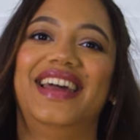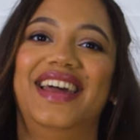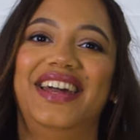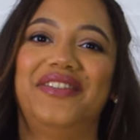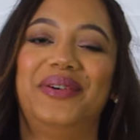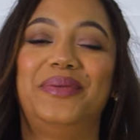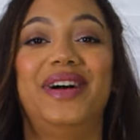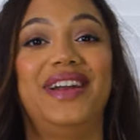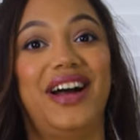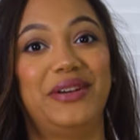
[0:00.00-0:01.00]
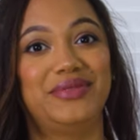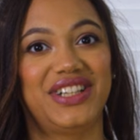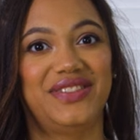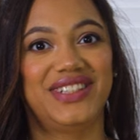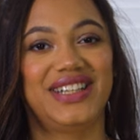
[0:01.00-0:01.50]
Hey everyone, I'm
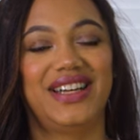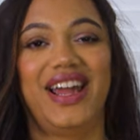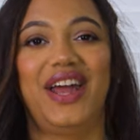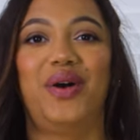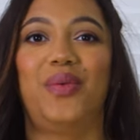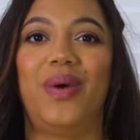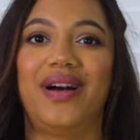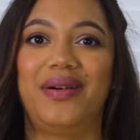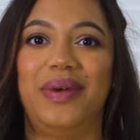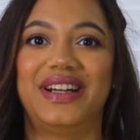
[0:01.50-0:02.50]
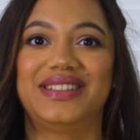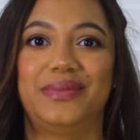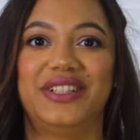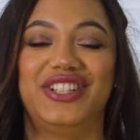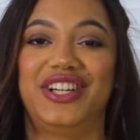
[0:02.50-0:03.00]
Chef Zee and welcome back to
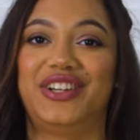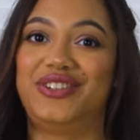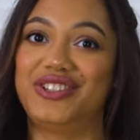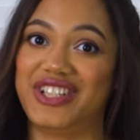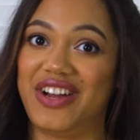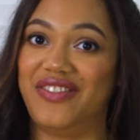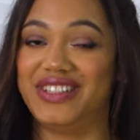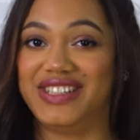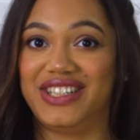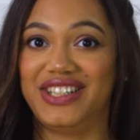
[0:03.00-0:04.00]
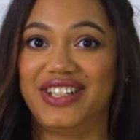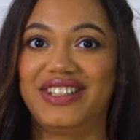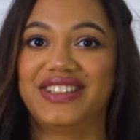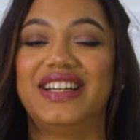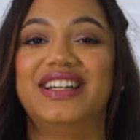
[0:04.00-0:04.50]
my channel, Chef Zee
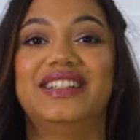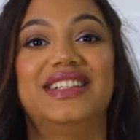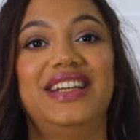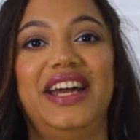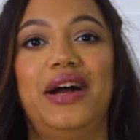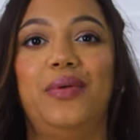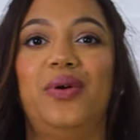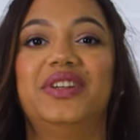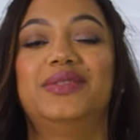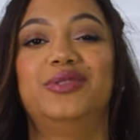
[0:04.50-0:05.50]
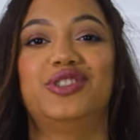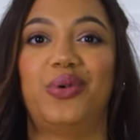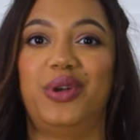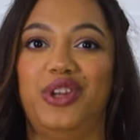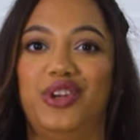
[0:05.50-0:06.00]
Cooks. Today I'm going to be showing